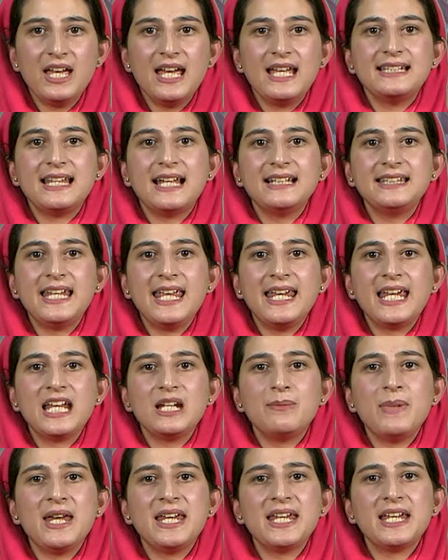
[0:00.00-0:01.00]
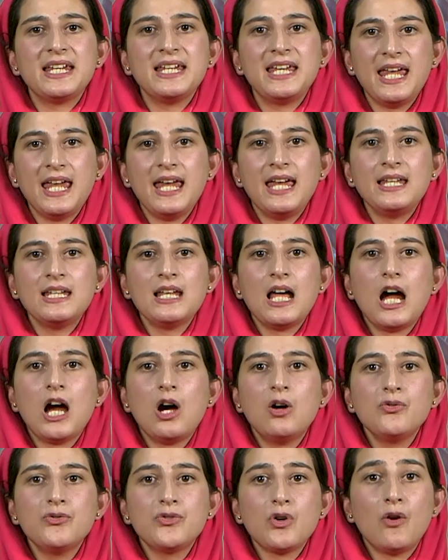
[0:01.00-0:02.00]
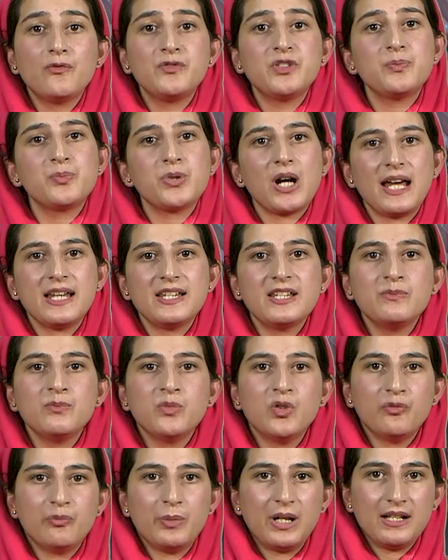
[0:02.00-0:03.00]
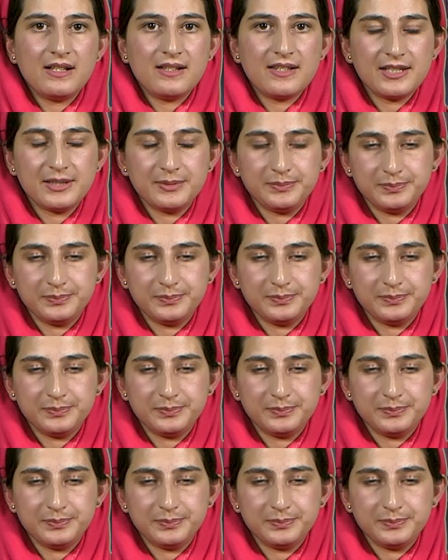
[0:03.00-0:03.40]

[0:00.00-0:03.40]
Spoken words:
that they can make a gain out of the price movements.